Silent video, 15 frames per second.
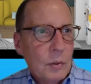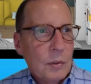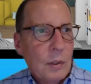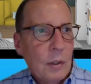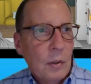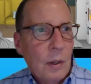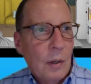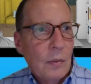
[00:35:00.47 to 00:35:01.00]

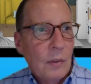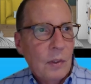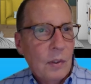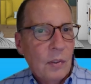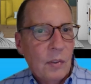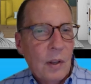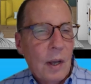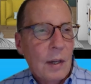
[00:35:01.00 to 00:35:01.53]
that you have to
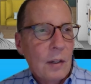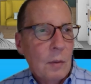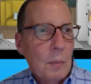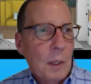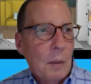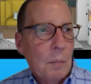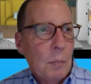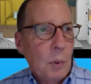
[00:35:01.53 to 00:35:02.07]
decide to
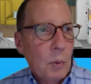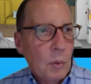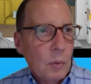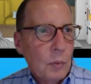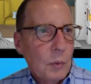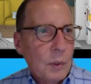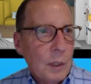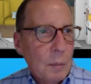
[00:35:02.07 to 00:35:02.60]
make
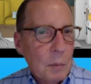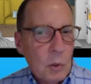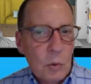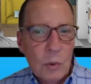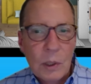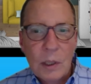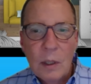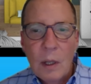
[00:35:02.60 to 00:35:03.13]
beautiful
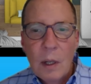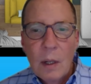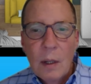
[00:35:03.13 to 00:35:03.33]
imagery.